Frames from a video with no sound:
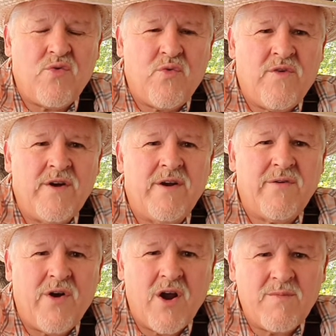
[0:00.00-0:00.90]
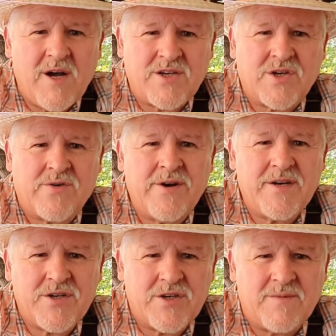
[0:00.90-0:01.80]
very robust
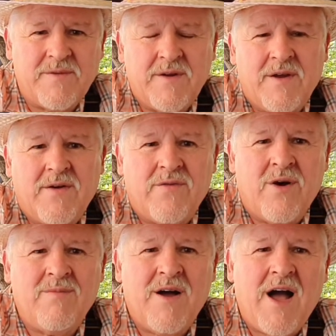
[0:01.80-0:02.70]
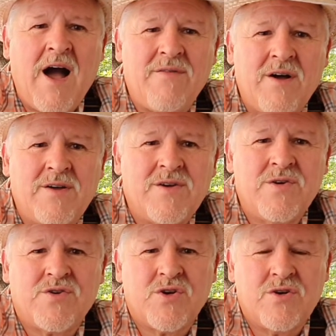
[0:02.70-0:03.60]
criticism from other
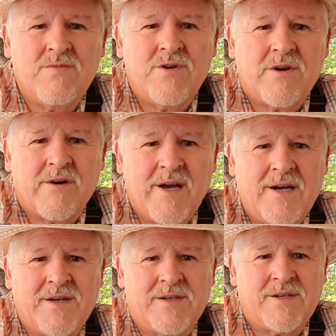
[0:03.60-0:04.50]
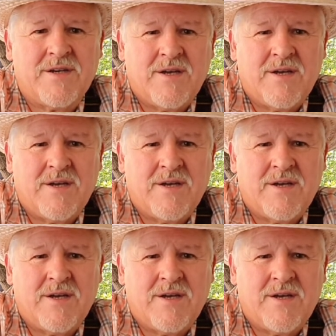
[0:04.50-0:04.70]
YouTube creators.